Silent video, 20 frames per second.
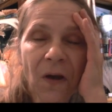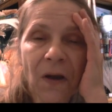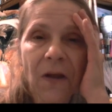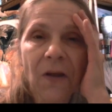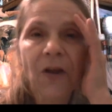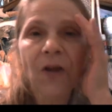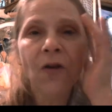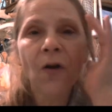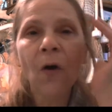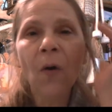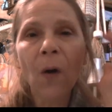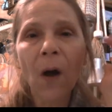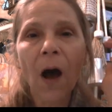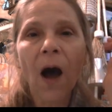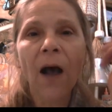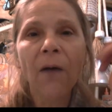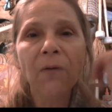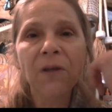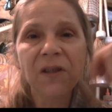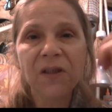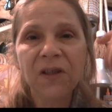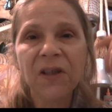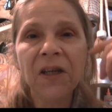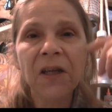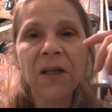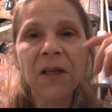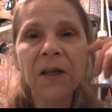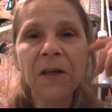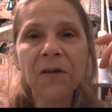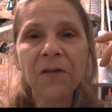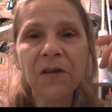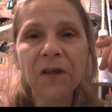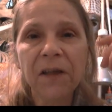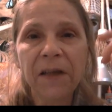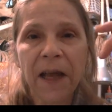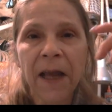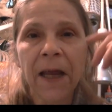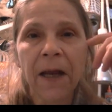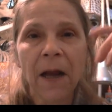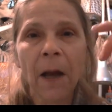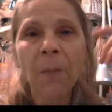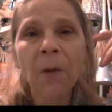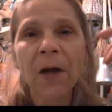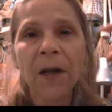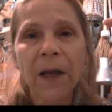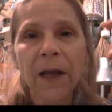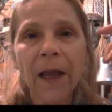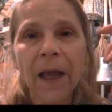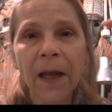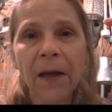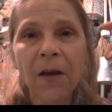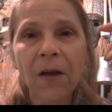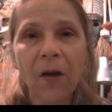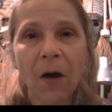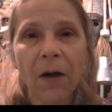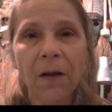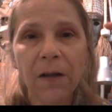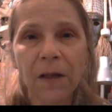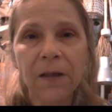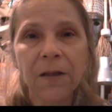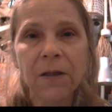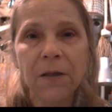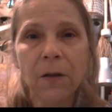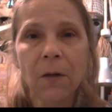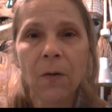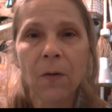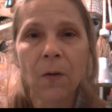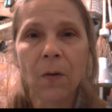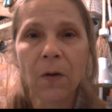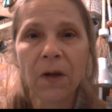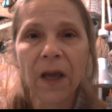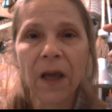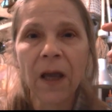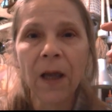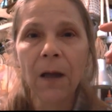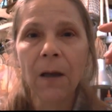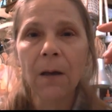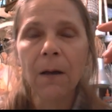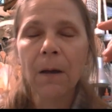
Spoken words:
You know, I was sitting here today, and I'm going to end it on this note, okay?